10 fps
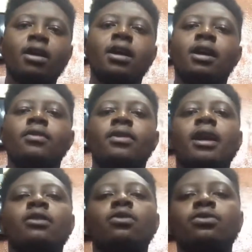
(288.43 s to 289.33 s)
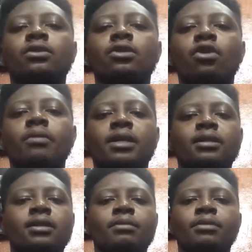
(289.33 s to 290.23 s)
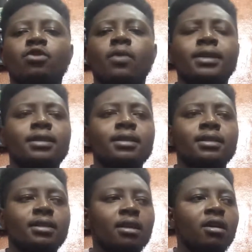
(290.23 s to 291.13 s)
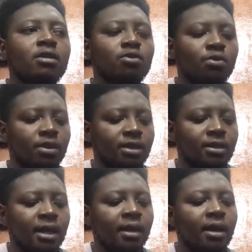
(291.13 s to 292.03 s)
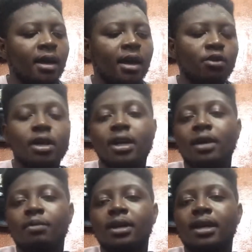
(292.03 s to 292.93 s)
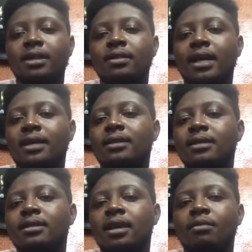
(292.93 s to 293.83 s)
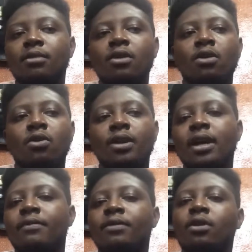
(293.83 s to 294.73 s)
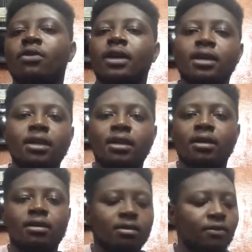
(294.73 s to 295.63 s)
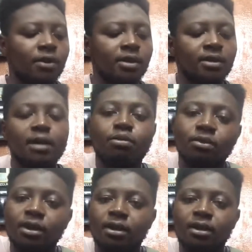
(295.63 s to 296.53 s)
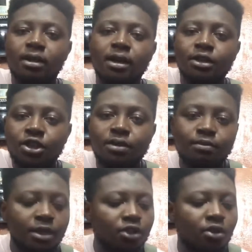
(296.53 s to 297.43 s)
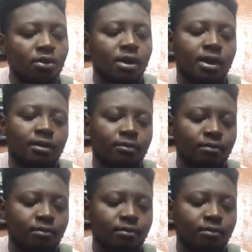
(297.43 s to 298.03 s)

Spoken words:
and there goes the number system. It's quite easy to understand, and you can replicate that system on every other key. For example, a G major, and